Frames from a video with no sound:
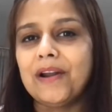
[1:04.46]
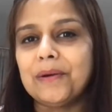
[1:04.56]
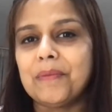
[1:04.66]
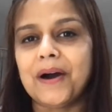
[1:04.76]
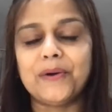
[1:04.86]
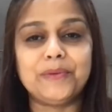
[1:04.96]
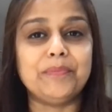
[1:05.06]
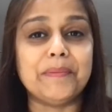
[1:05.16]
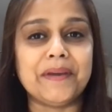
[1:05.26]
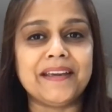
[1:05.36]
about
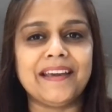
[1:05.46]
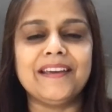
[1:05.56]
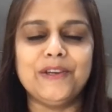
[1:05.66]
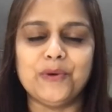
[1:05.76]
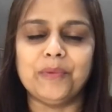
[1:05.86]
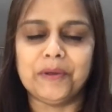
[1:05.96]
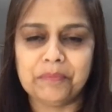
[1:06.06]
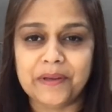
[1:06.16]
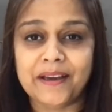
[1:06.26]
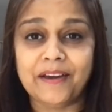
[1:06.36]
mimicking
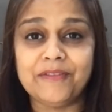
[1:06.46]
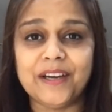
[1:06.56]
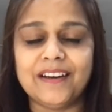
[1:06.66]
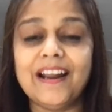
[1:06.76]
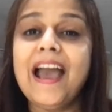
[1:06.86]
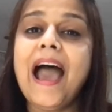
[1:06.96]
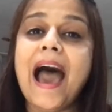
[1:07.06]
human behavior,